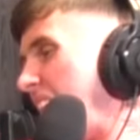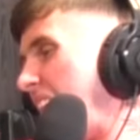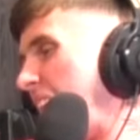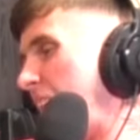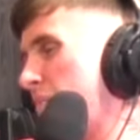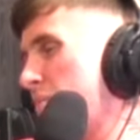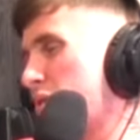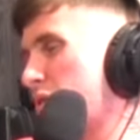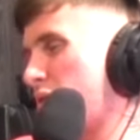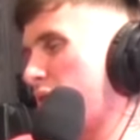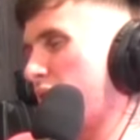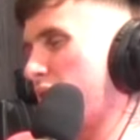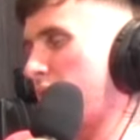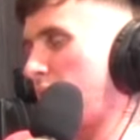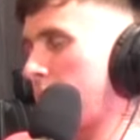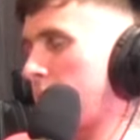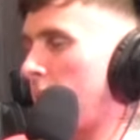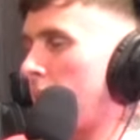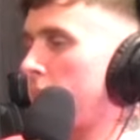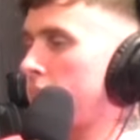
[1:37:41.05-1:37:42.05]
I'm sort
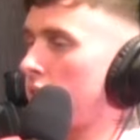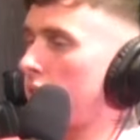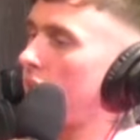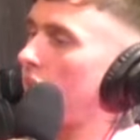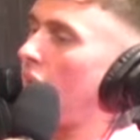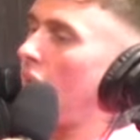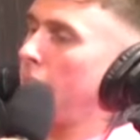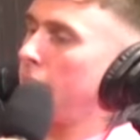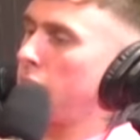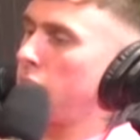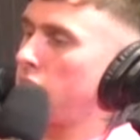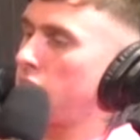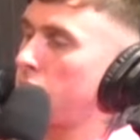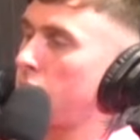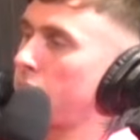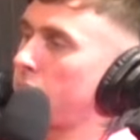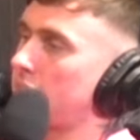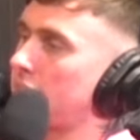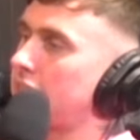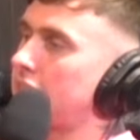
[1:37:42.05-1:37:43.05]
of I'm not I'm not happy with
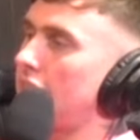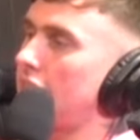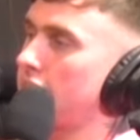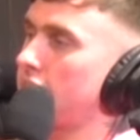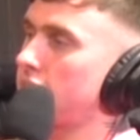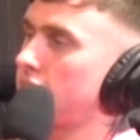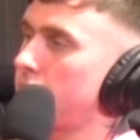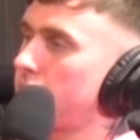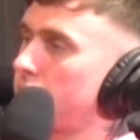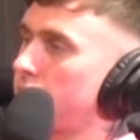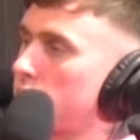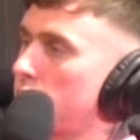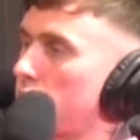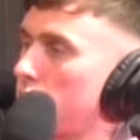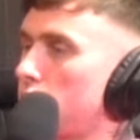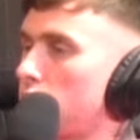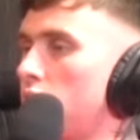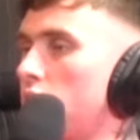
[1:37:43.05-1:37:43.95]
it, but I'm content sort yeah.